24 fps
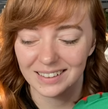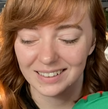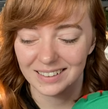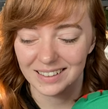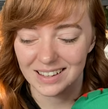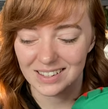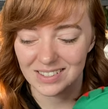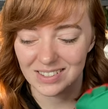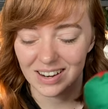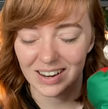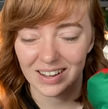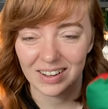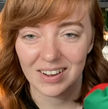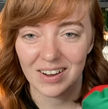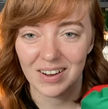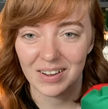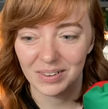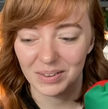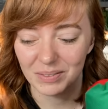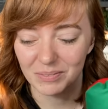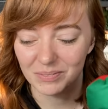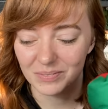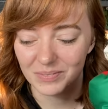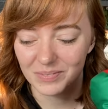That's what I
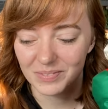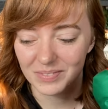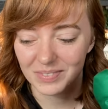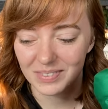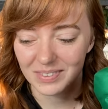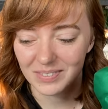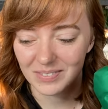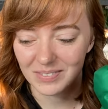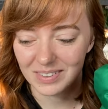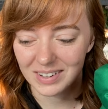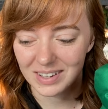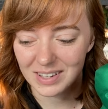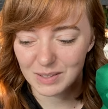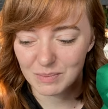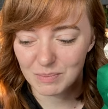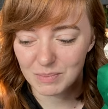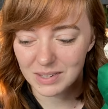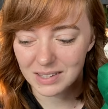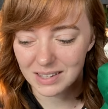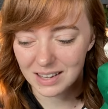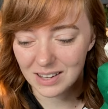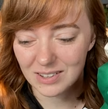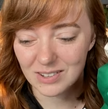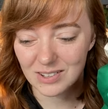call him when he's
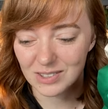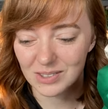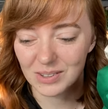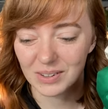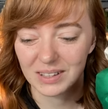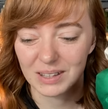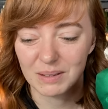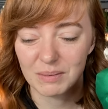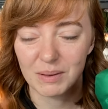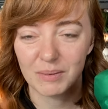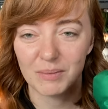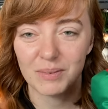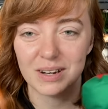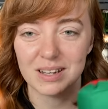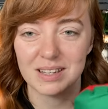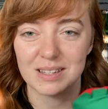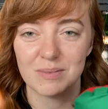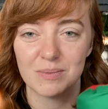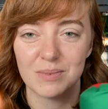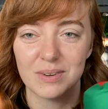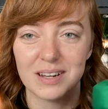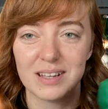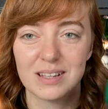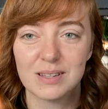he just looked at me when he's
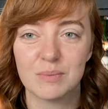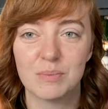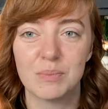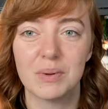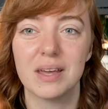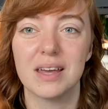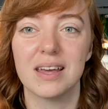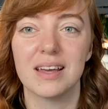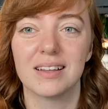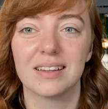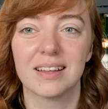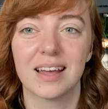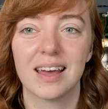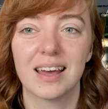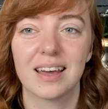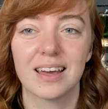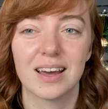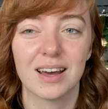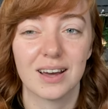when he's being like